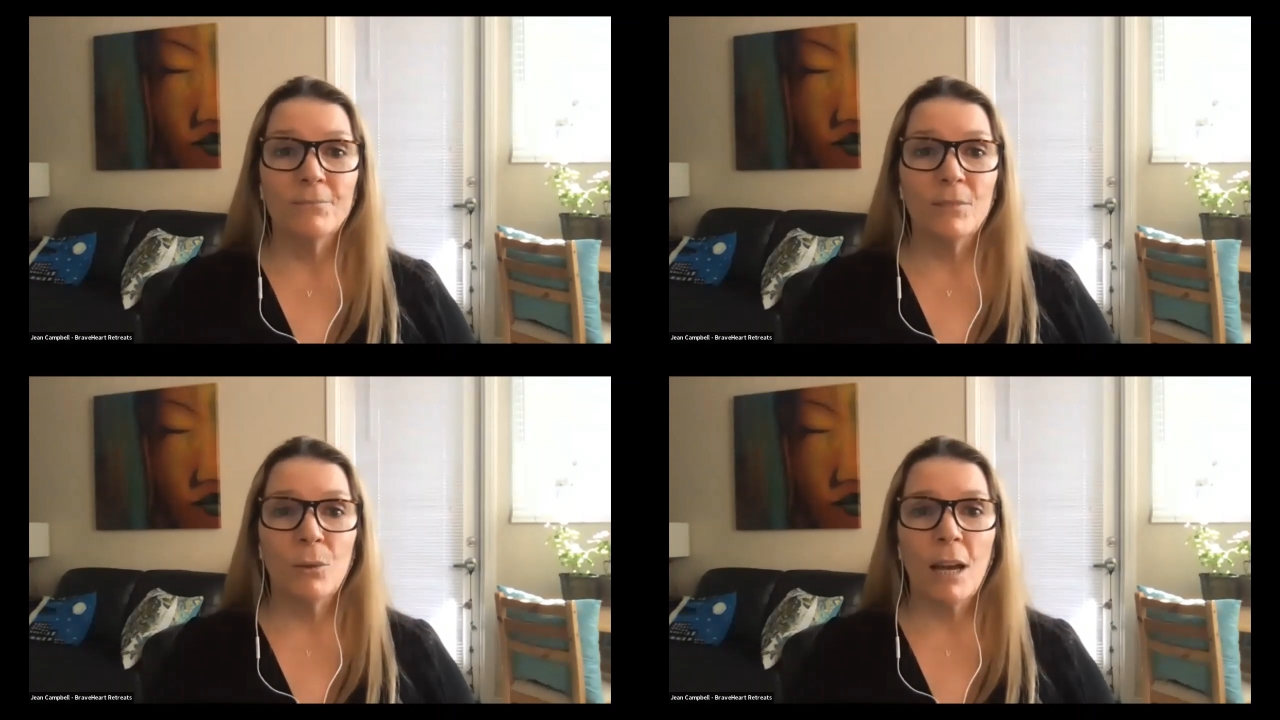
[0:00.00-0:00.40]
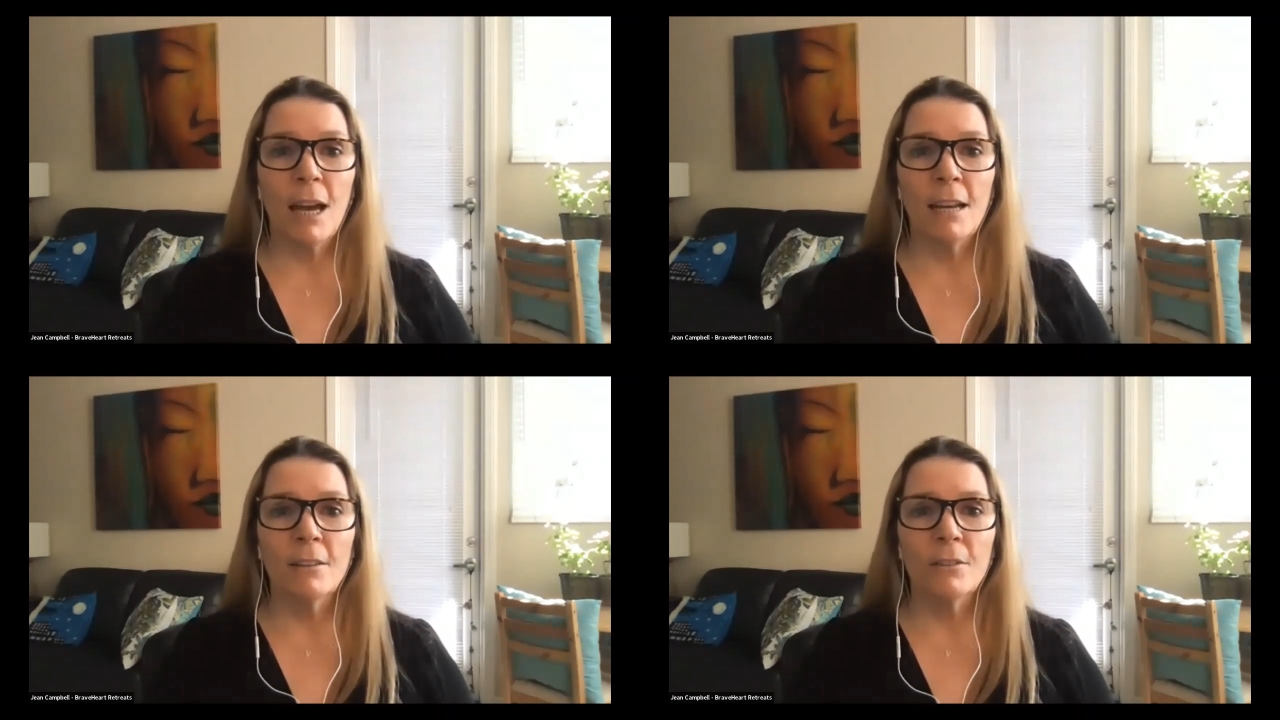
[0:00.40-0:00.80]

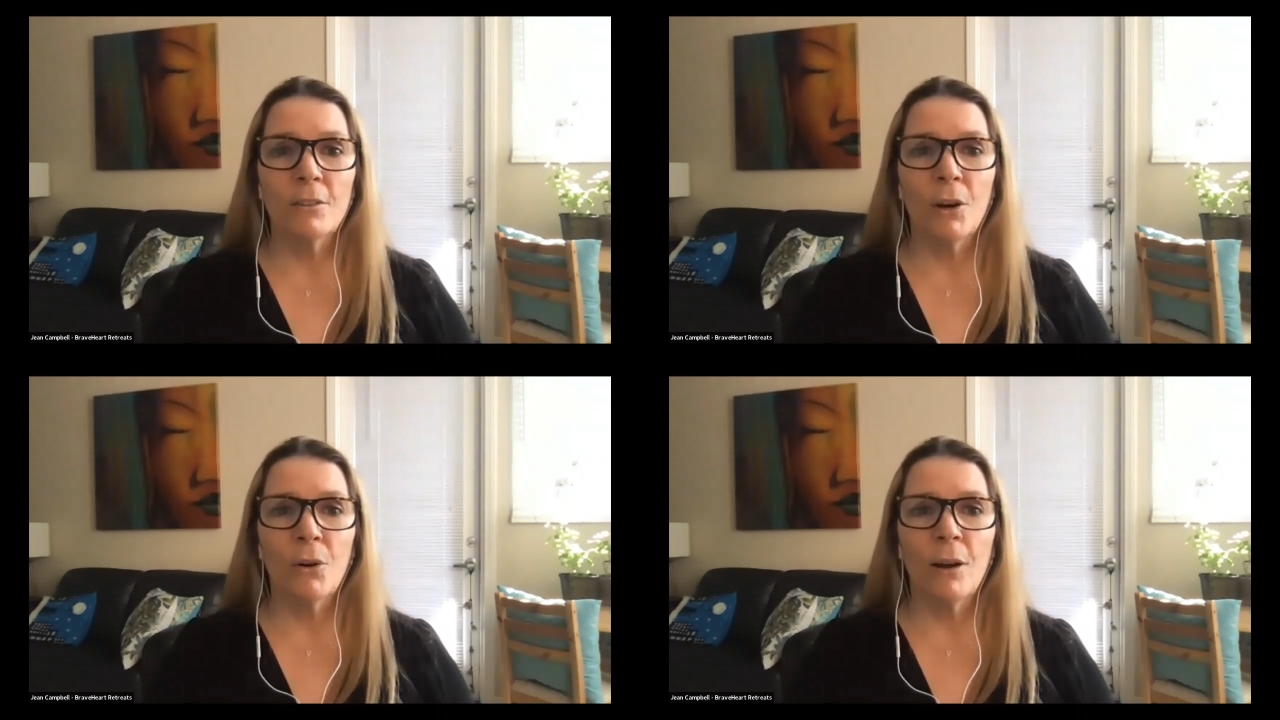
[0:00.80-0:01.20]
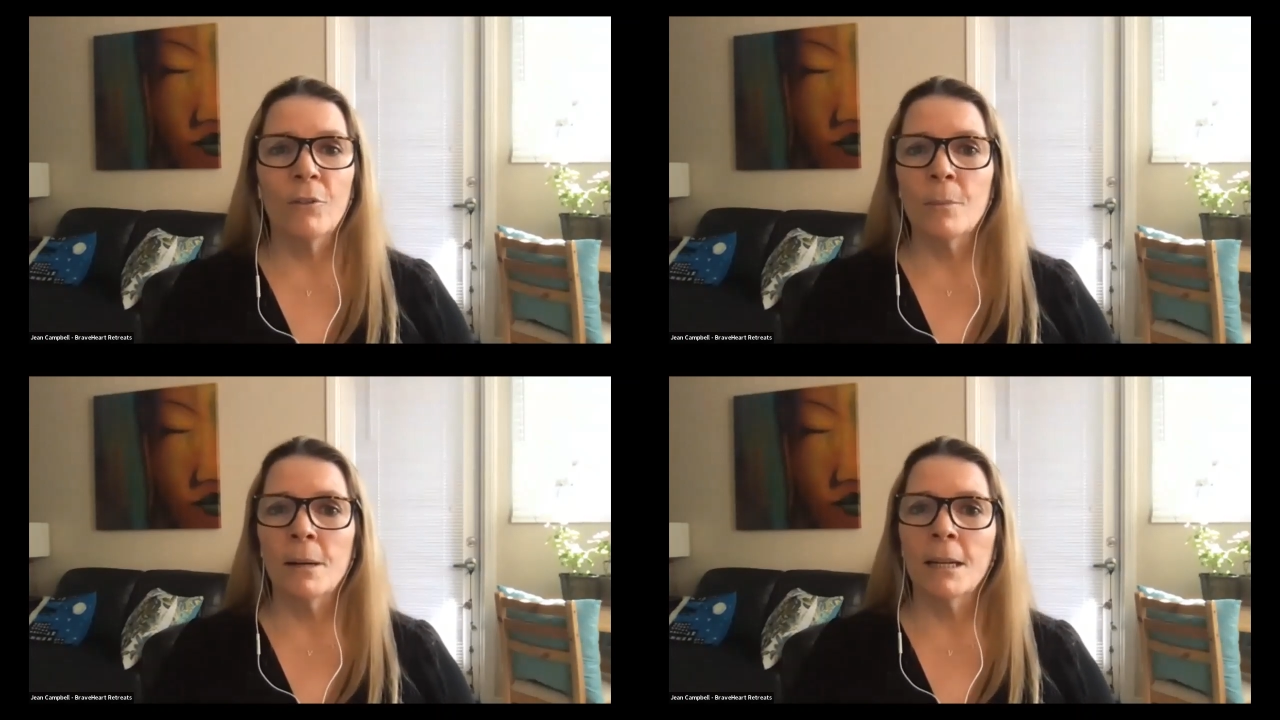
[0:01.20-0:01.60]
Okay, so
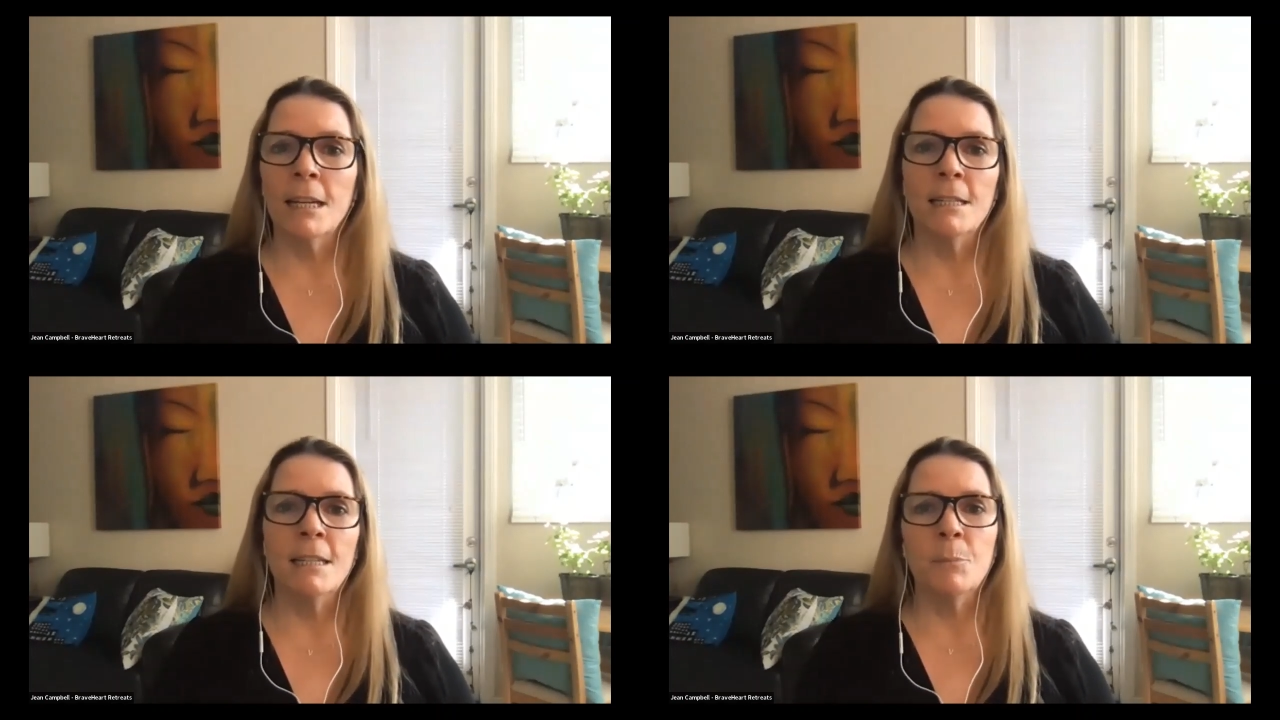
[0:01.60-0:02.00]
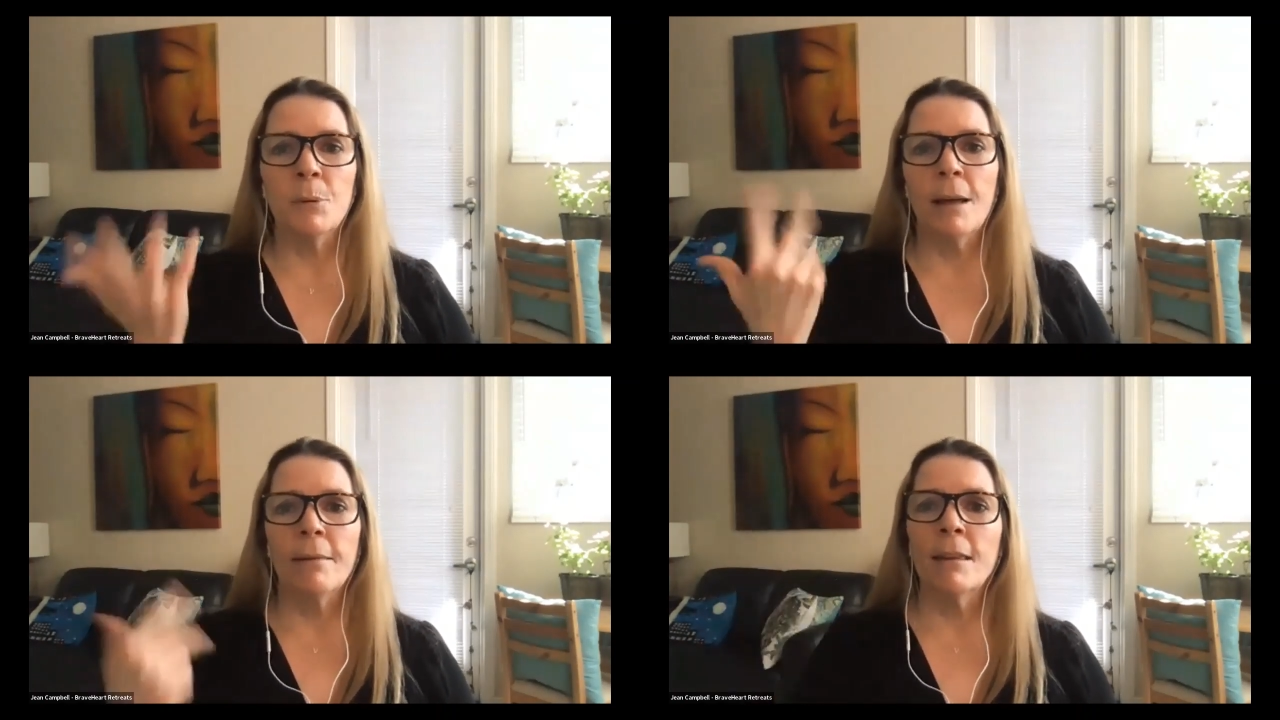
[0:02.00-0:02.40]
everybody, deep
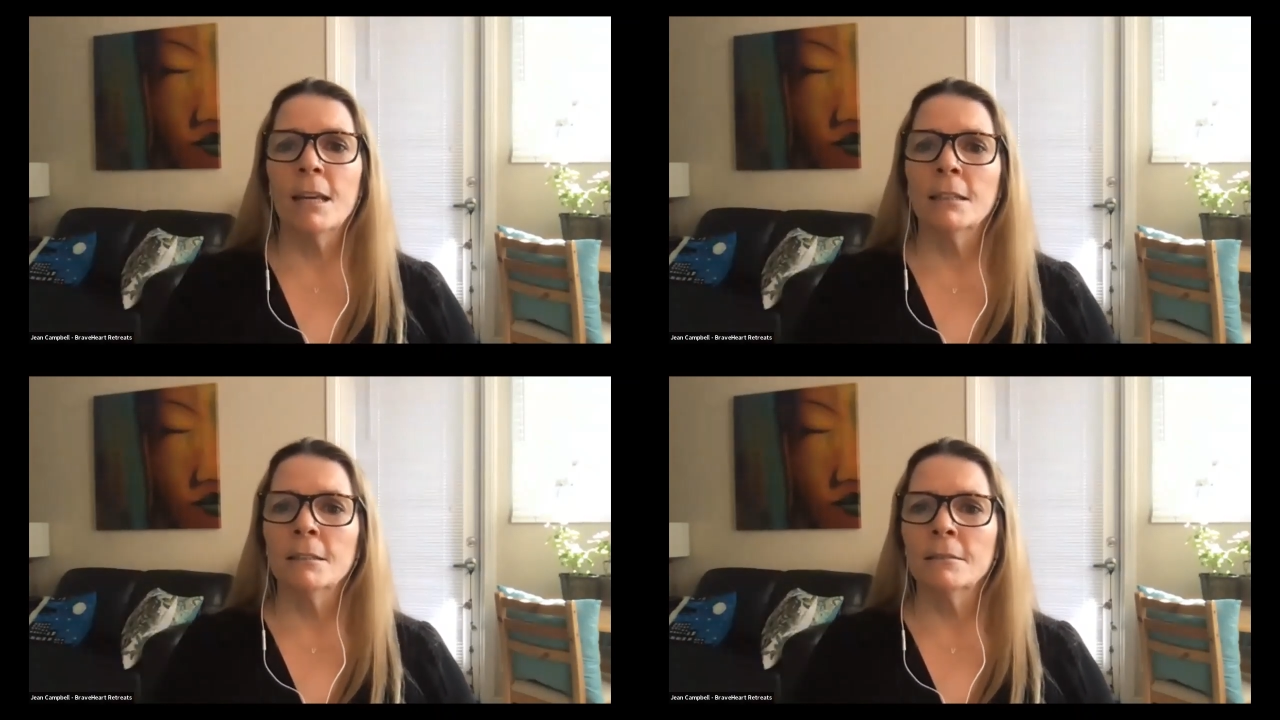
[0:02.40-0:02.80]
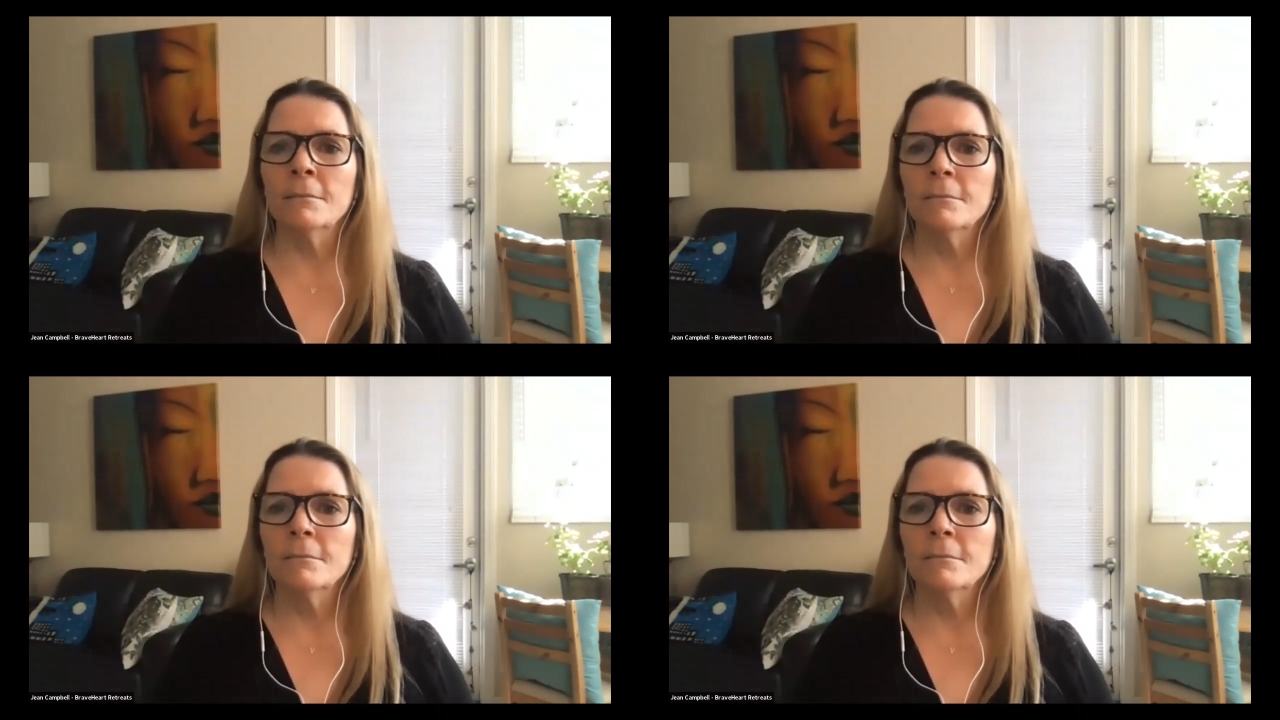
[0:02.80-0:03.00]
breath in.